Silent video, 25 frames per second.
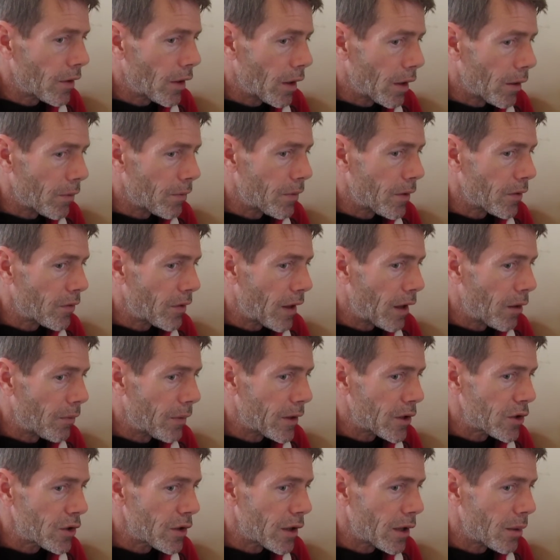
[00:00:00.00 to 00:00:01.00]
of the
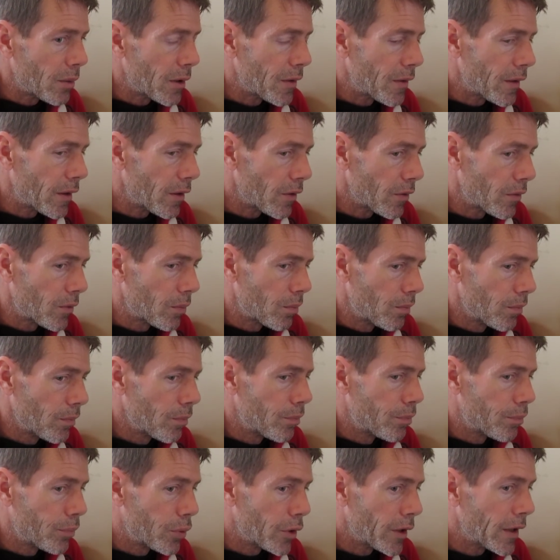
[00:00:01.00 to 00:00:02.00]
Salvation Army that is
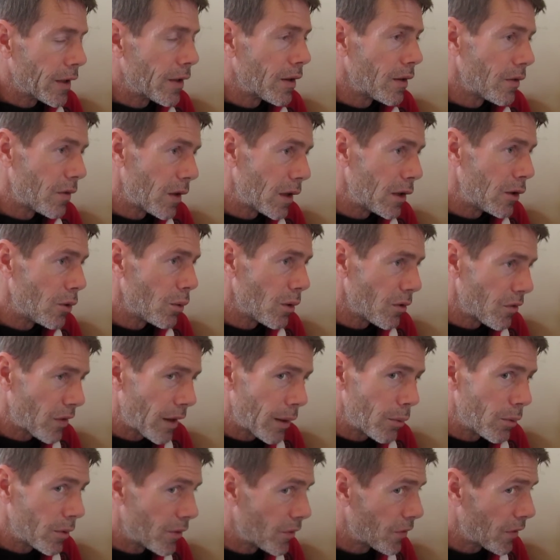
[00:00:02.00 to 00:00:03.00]
pretty continuous.
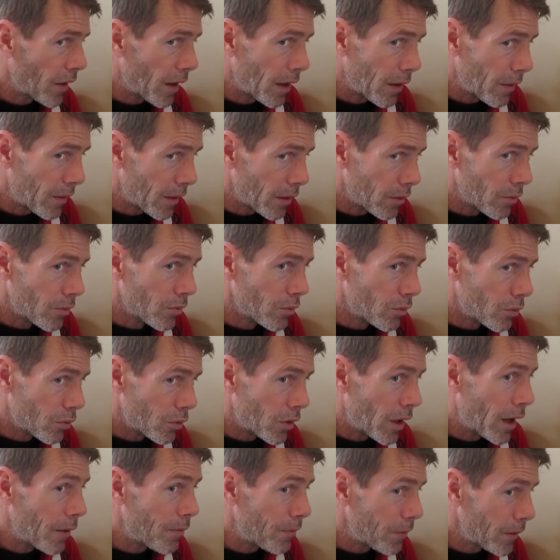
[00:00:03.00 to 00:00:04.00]
I would say that
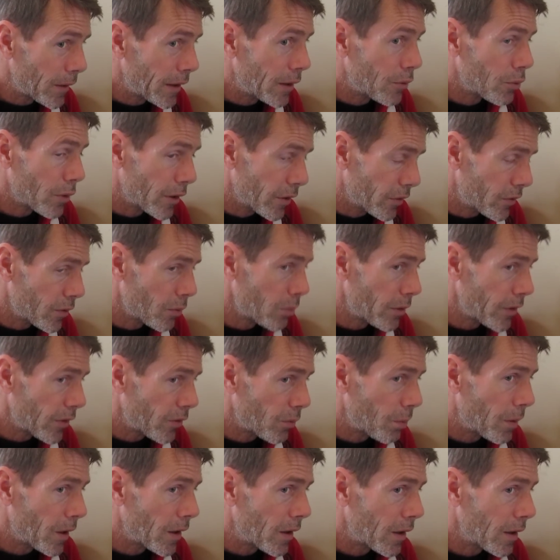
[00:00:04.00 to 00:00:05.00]
roughly
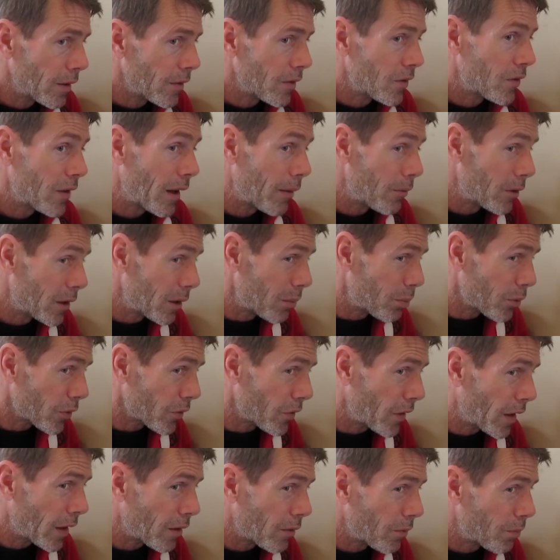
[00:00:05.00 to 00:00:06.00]
speaking,
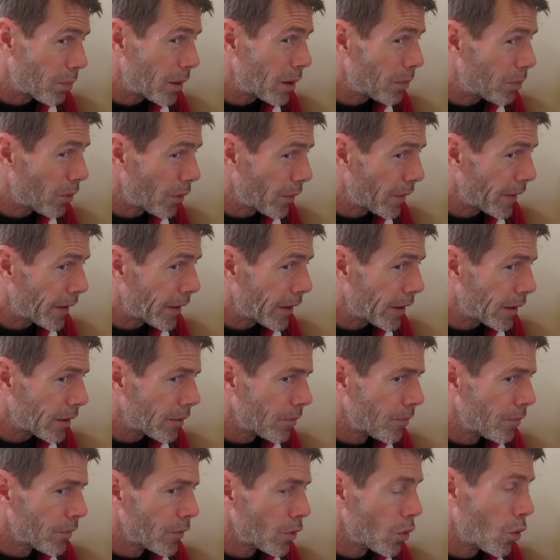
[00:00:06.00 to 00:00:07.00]
70% of people there,
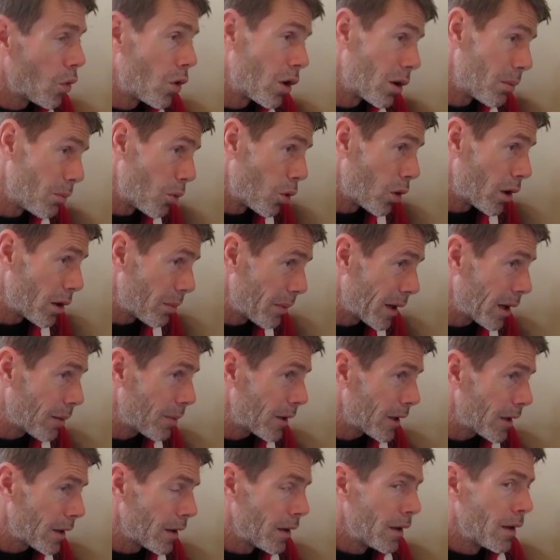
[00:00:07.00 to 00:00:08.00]
or more
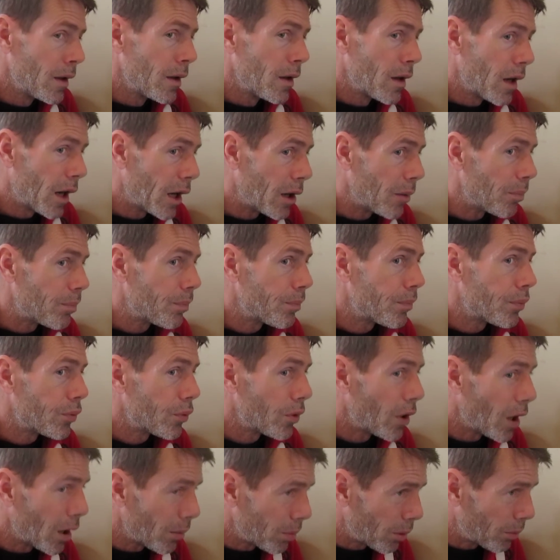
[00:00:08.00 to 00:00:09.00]
maybe, are
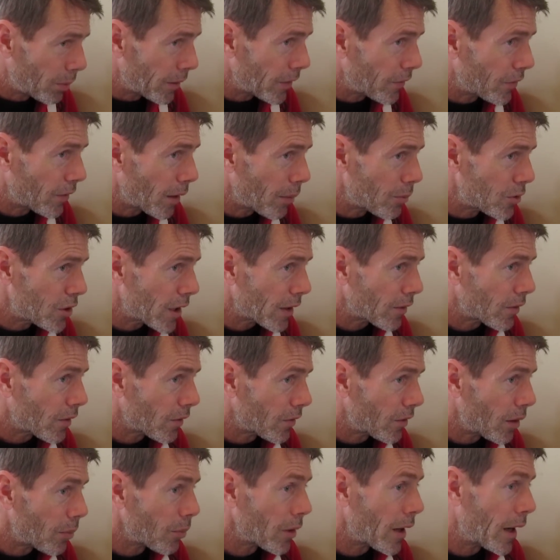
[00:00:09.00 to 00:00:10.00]
probably subject to
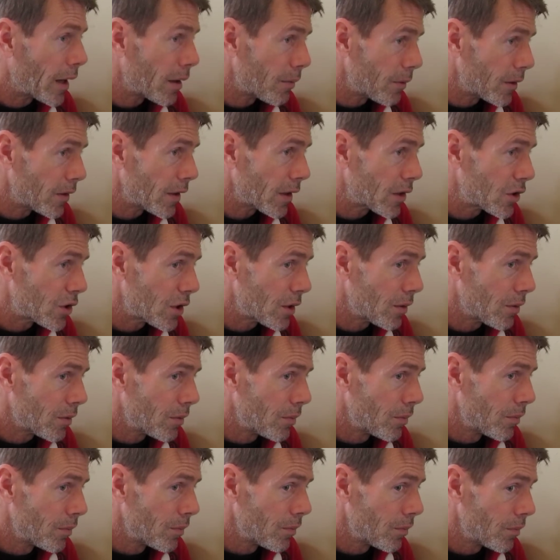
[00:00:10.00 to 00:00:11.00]
some kind of addiction.
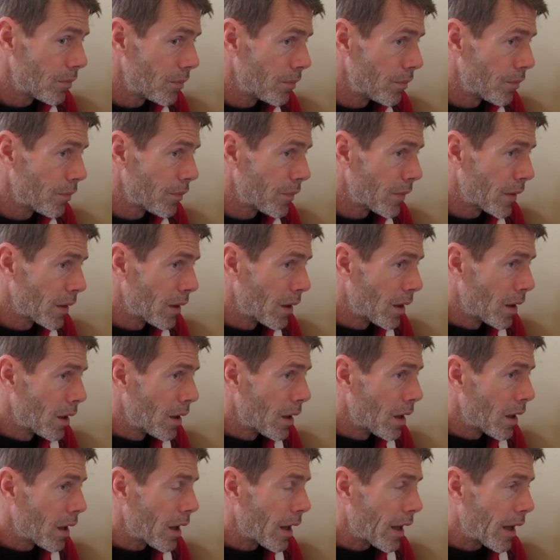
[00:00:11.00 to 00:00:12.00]

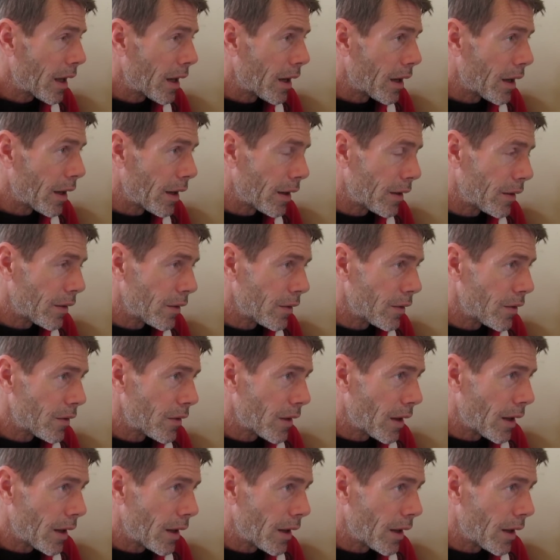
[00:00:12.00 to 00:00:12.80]
And,